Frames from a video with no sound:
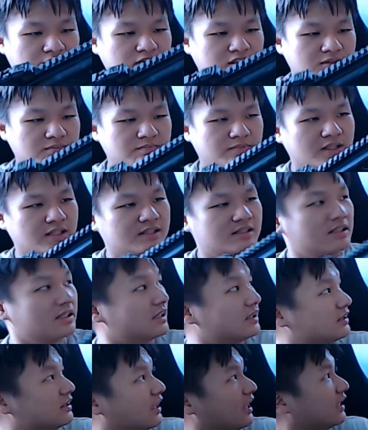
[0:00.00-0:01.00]
very
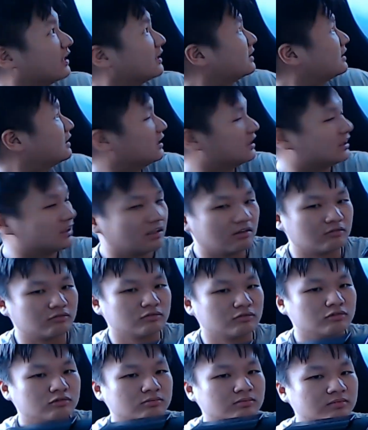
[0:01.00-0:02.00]
basic test in our
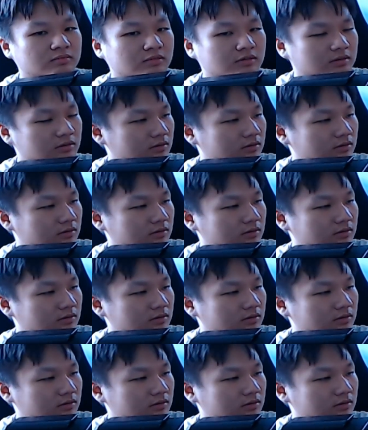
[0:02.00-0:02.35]
room.